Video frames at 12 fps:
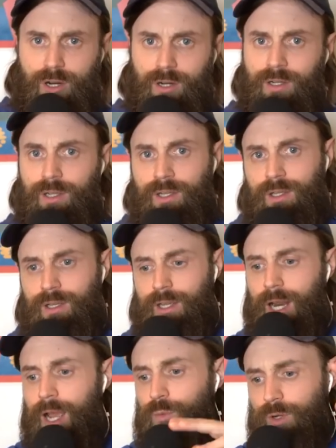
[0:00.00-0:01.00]
are,
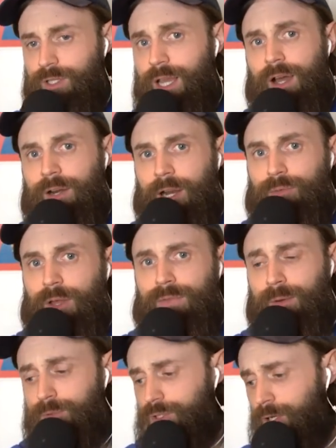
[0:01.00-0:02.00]
and I went down and I read
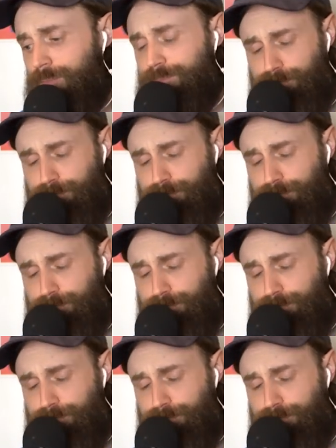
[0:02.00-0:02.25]
them. So